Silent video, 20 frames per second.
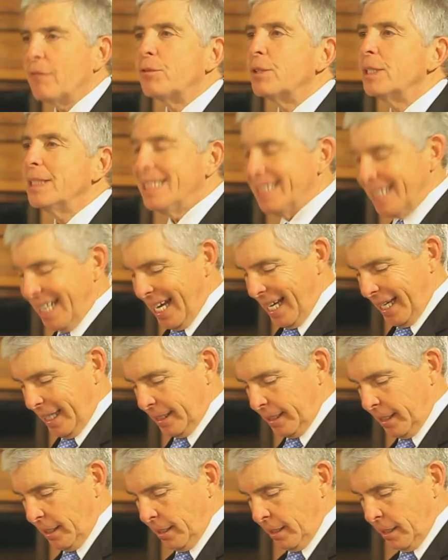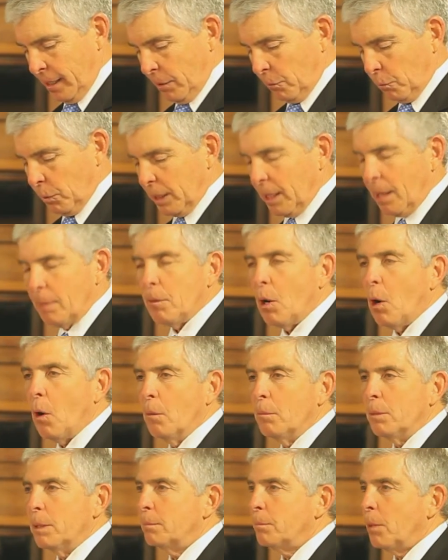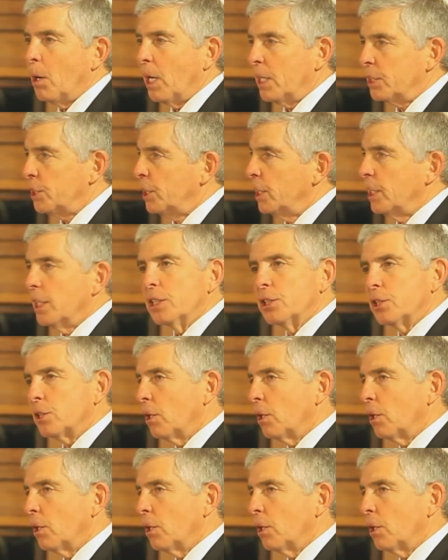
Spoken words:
every day when I'm home in Boston.